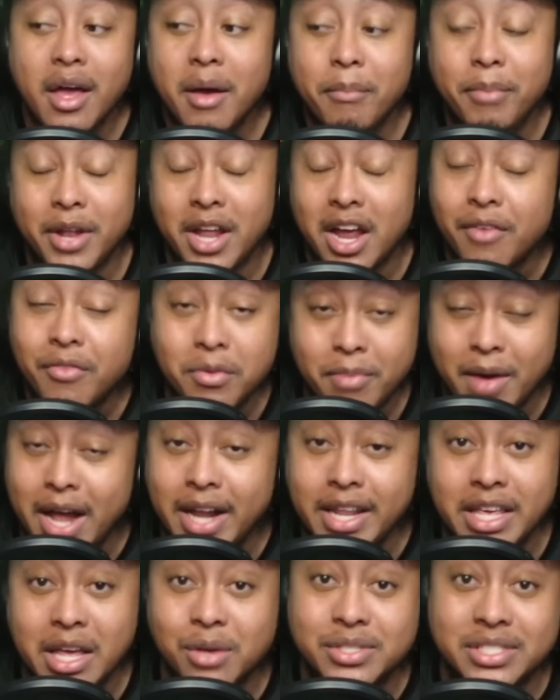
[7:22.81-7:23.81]
but
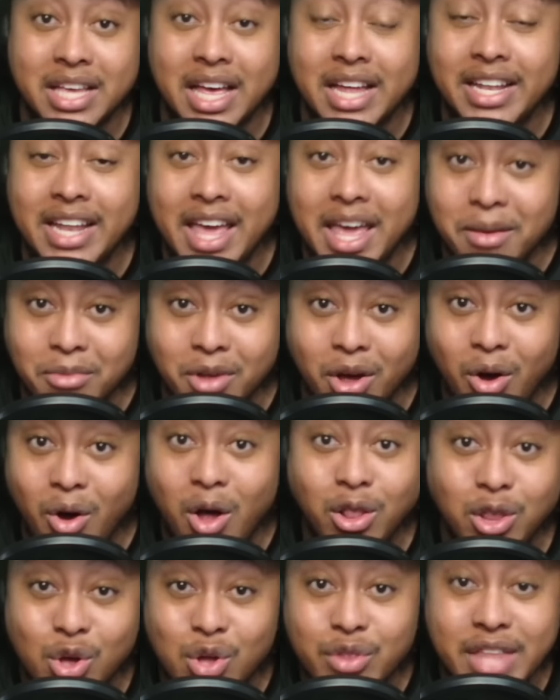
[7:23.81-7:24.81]
everybody else I named,
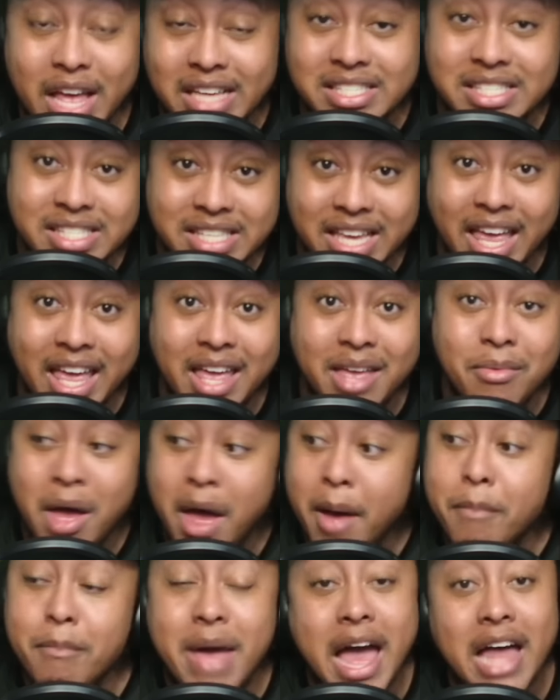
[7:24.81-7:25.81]
all on that same
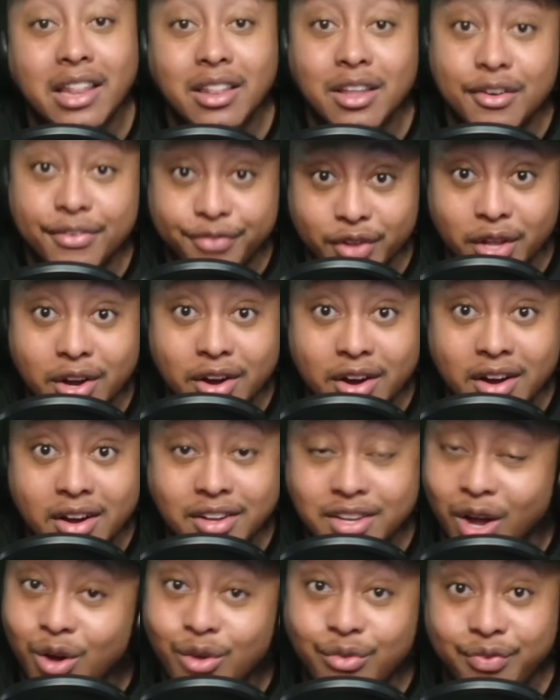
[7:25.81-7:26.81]
Matt LaFleur,
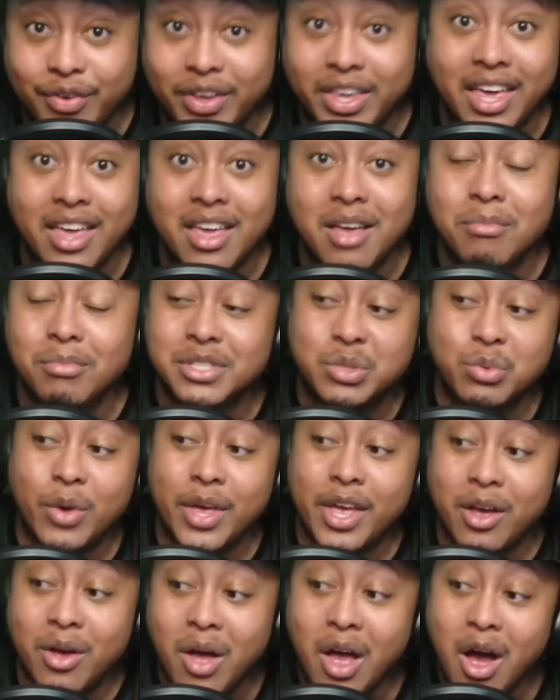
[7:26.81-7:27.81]
don't forget him as
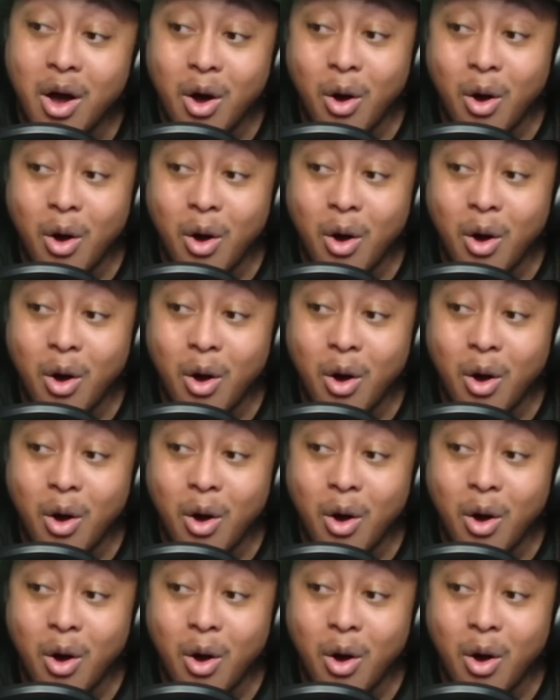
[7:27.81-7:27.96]
well,